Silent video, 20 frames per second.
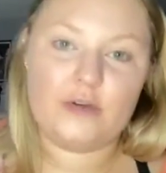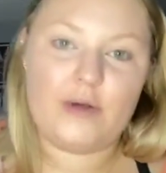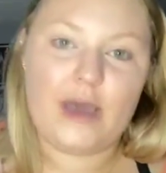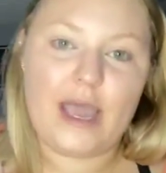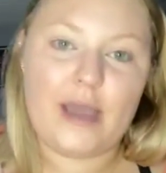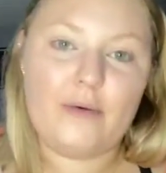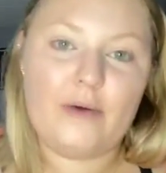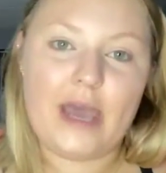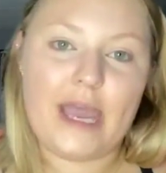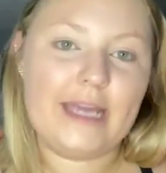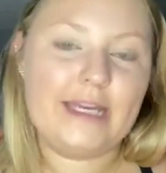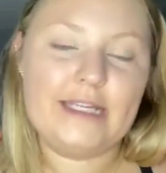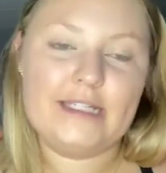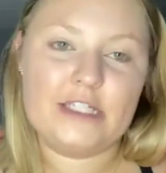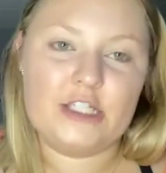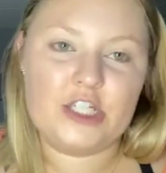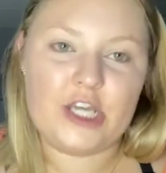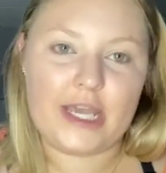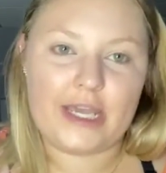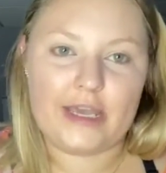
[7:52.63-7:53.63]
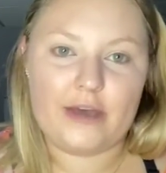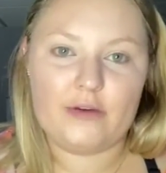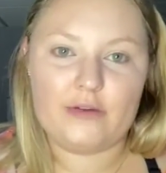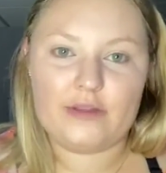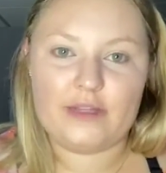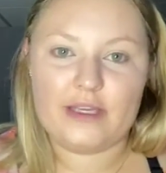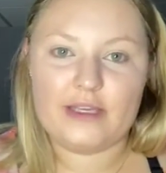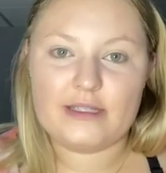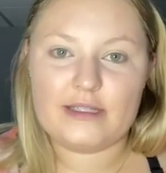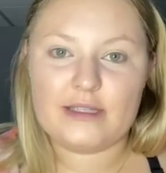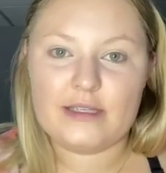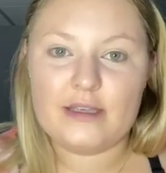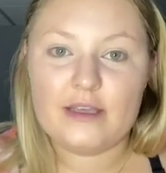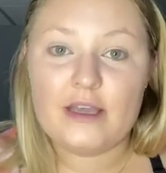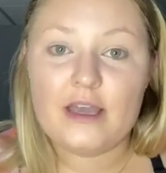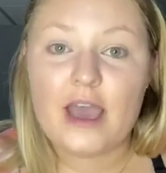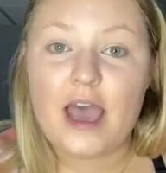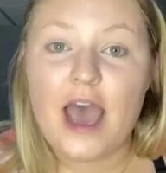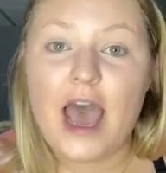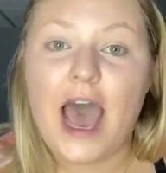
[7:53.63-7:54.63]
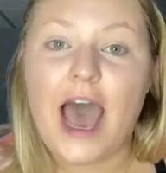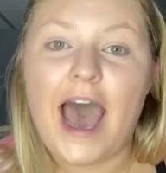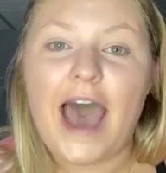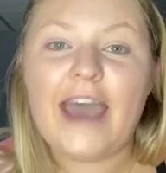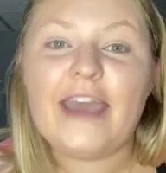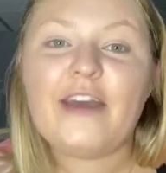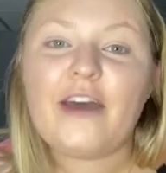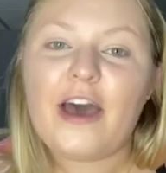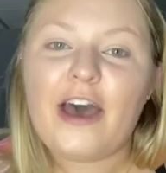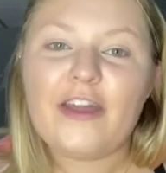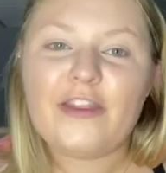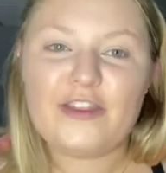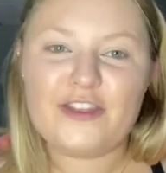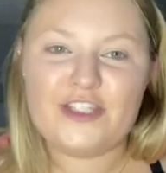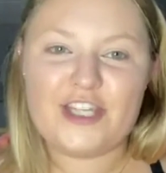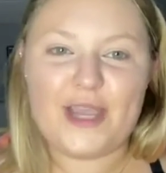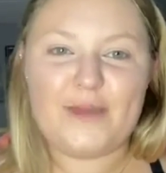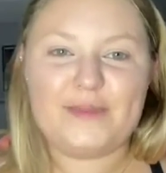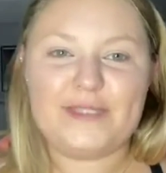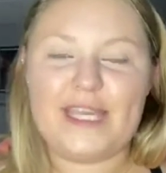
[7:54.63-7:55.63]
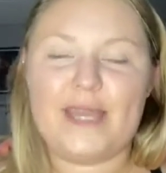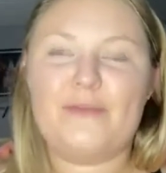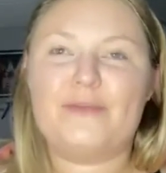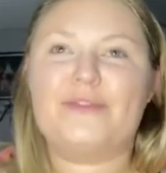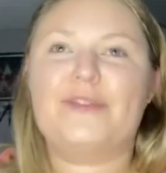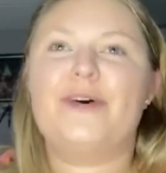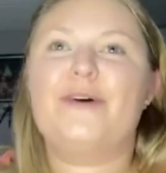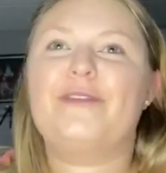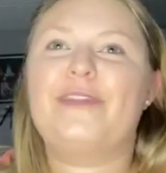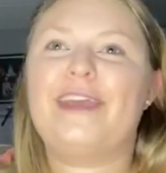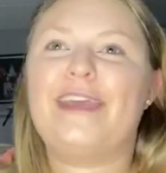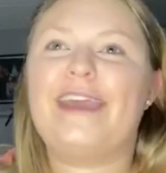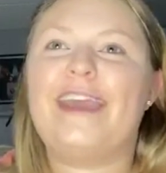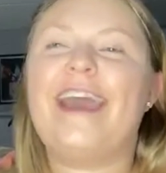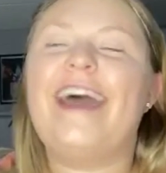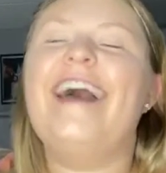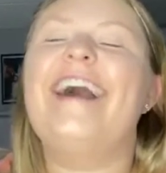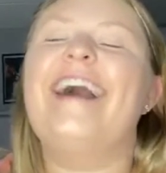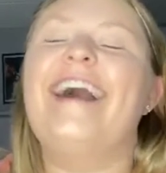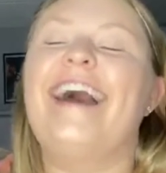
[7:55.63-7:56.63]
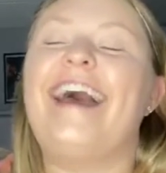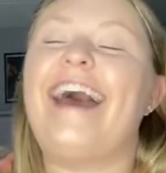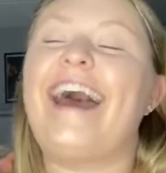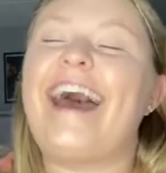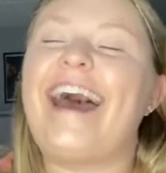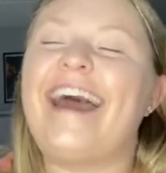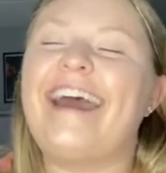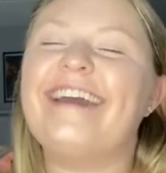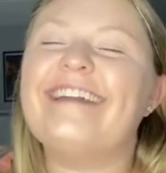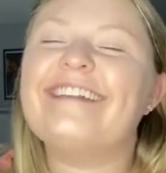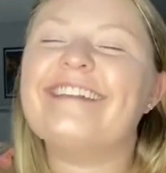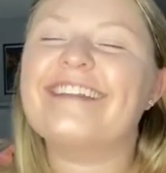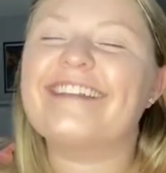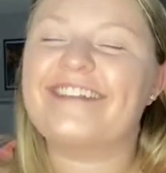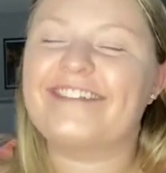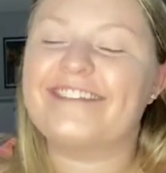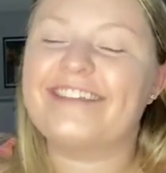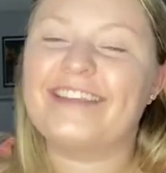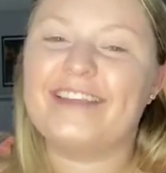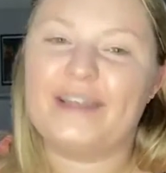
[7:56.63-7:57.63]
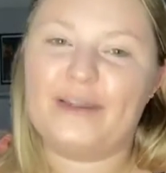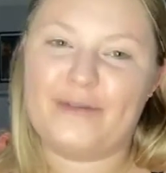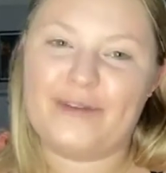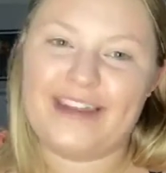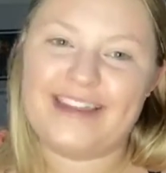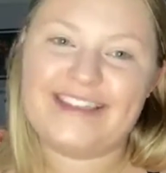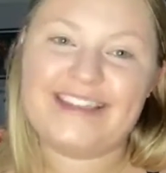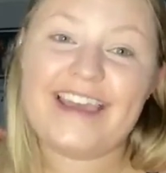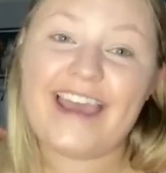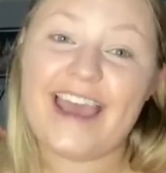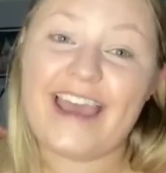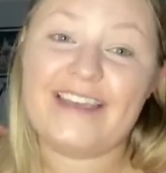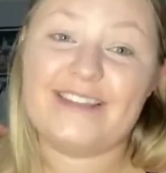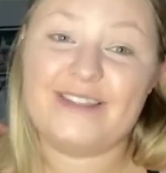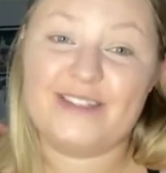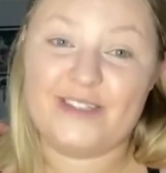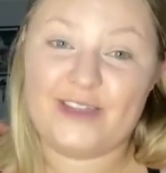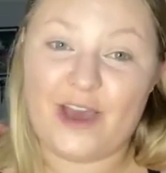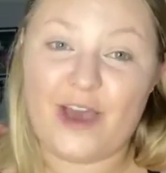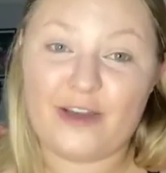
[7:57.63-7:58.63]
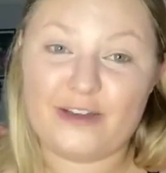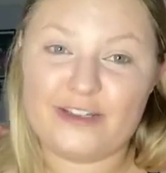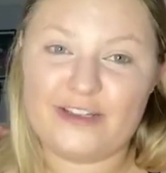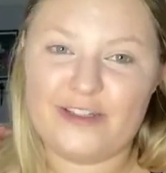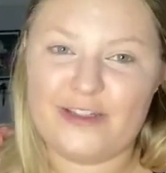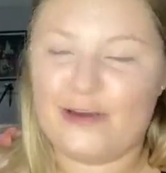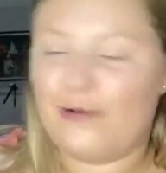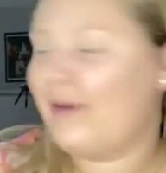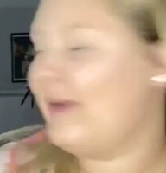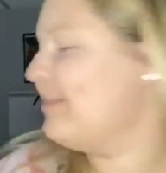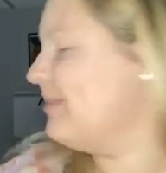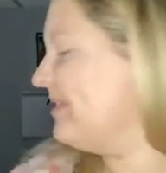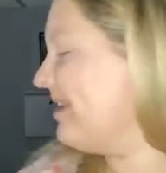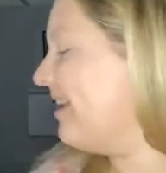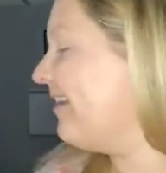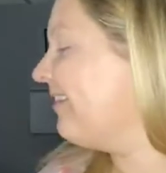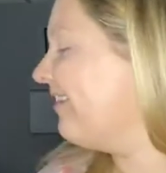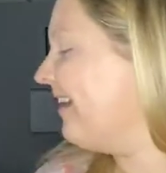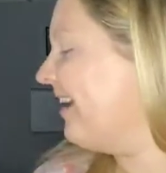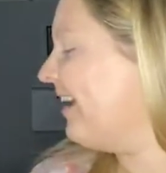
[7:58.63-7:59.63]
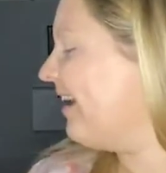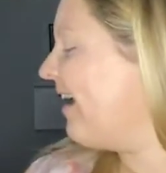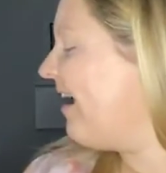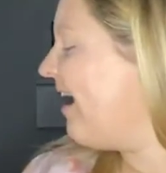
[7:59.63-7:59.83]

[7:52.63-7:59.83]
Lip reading: I need to check out this. I got the Shape Tape. So they, I literally, like when I say I stalked their website, like